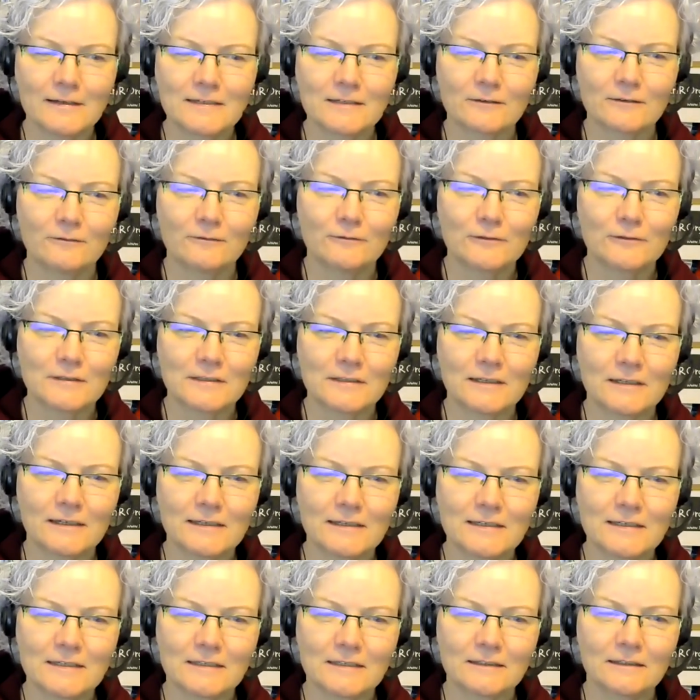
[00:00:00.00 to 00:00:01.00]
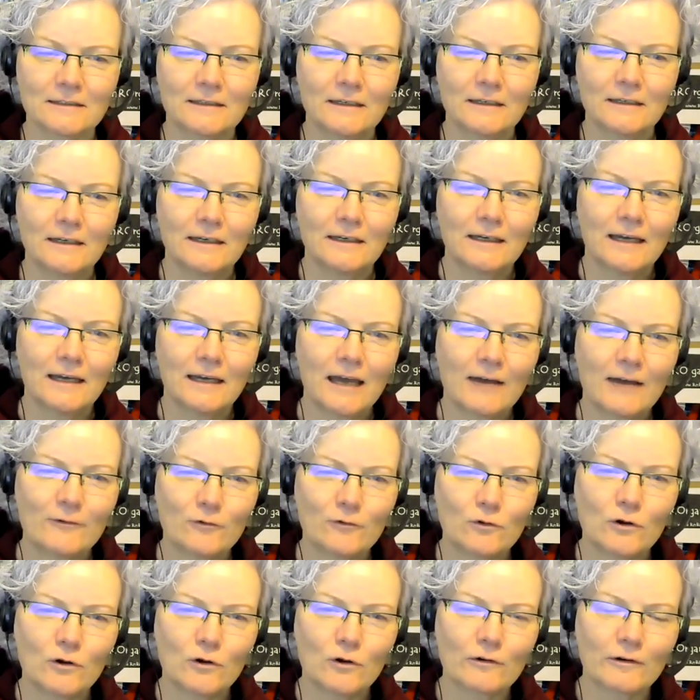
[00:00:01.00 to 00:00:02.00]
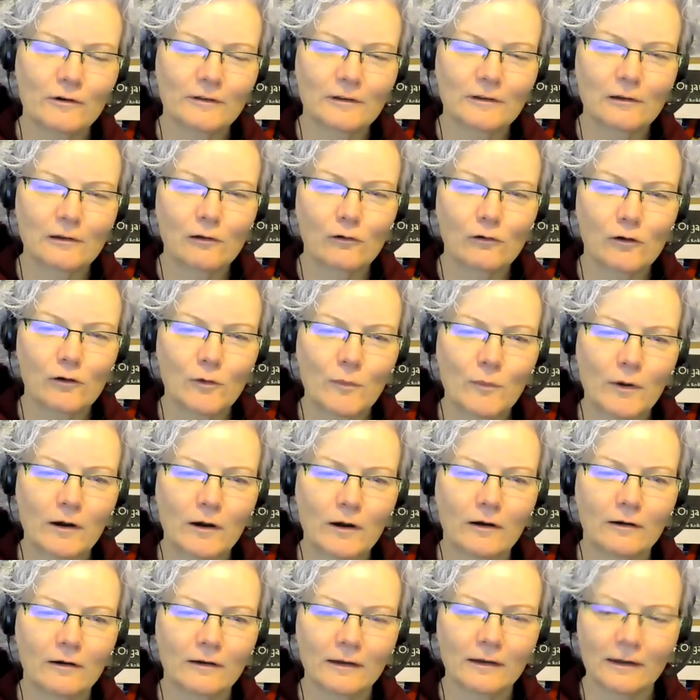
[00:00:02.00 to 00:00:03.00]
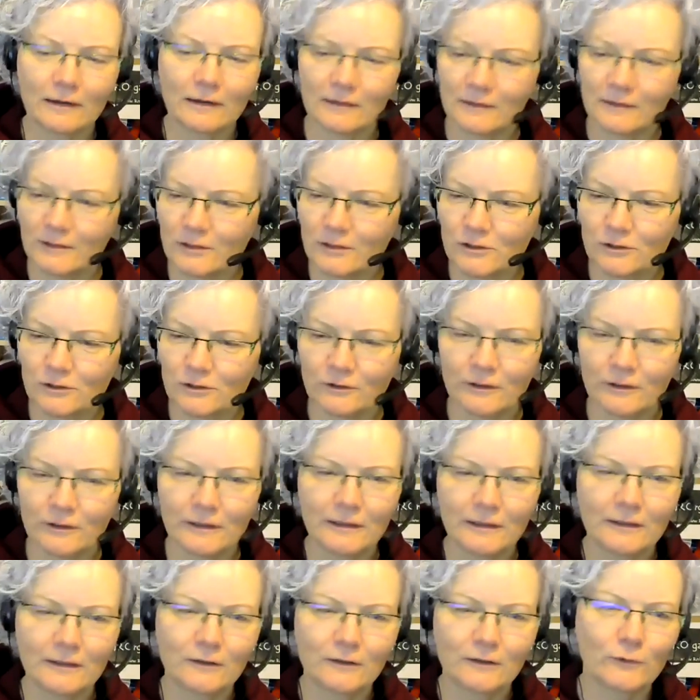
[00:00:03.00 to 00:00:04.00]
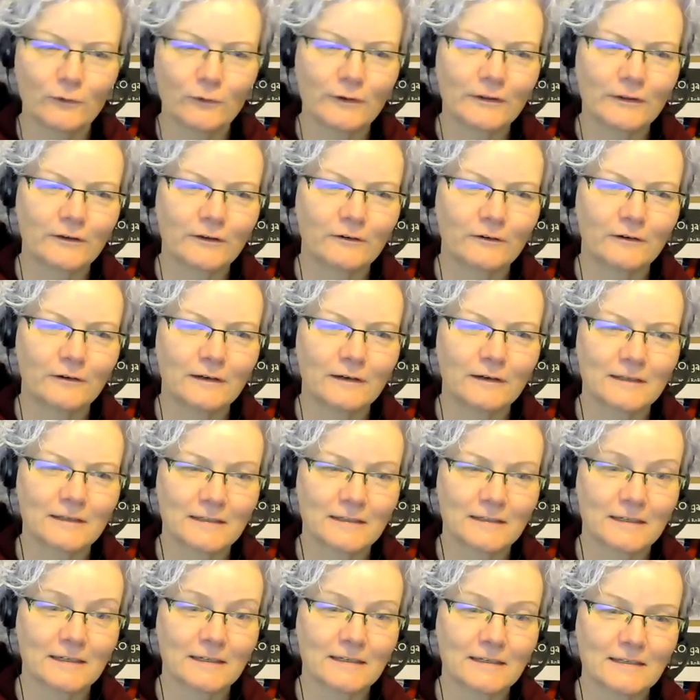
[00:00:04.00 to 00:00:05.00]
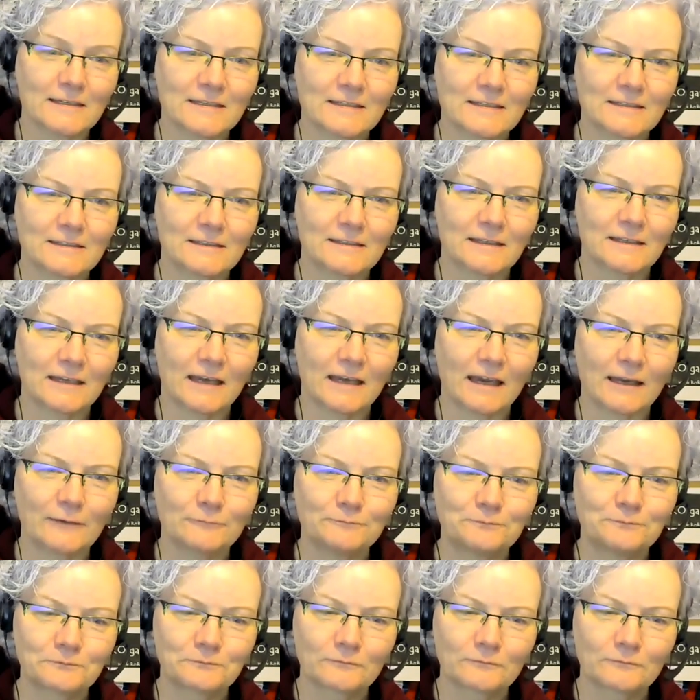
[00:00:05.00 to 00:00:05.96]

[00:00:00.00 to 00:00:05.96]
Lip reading: So it was nice to have a walk around the local park and enjoy the weather as it is today.